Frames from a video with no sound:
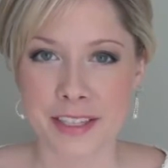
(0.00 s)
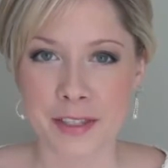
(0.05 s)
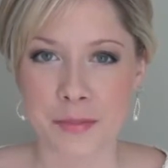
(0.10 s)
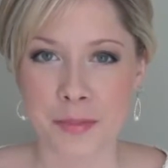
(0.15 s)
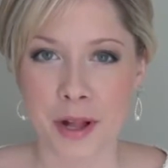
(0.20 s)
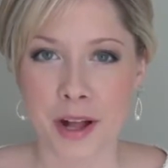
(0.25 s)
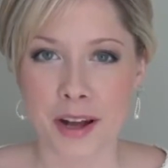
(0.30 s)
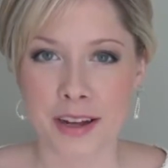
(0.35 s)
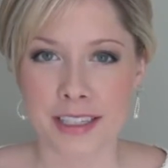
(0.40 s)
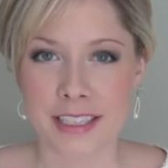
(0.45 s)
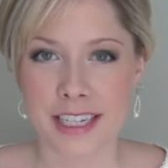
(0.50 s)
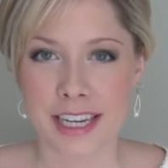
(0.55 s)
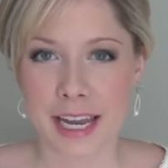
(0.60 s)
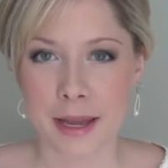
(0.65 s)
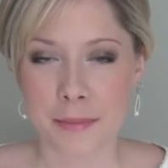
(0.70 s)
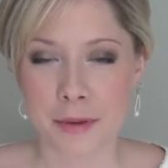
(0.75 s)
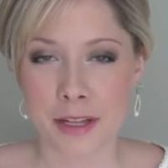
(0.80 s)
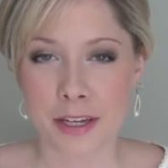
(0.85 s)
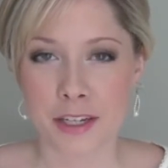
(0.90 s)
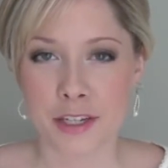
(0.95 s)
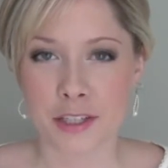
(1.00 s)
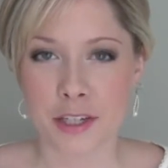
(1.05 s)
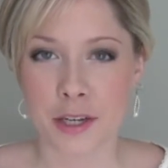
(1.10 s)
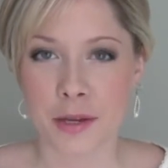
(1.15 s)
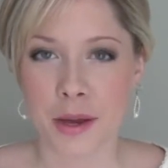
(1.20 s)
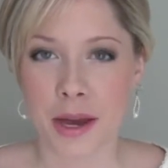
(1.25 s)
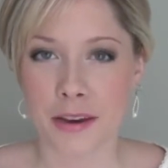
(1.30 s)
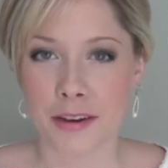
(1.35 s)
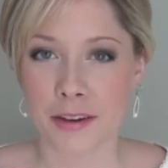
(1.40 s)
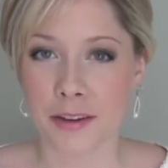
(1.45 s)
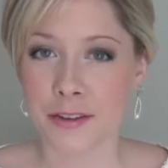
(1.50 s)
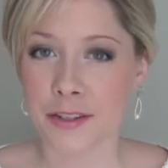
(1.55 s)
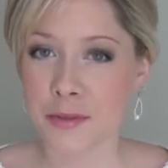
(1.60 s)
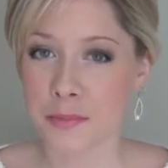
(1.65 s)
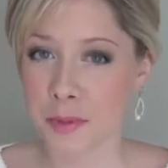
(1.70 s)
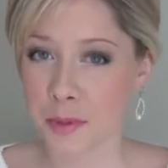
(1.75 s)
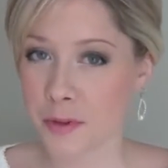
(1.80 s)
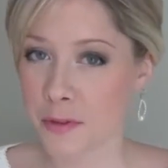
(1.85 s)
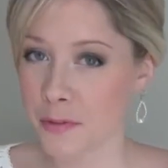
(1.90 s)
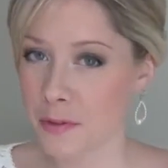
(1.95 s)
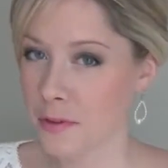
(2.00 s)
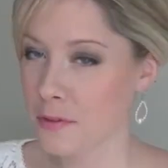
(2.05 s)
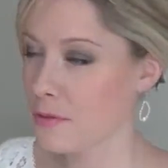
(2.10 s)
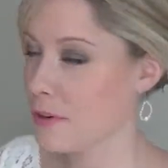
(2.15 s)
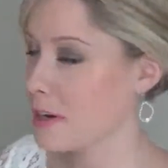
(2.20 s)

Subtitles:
Things blog. Today I'm going to show you how to do this beautiful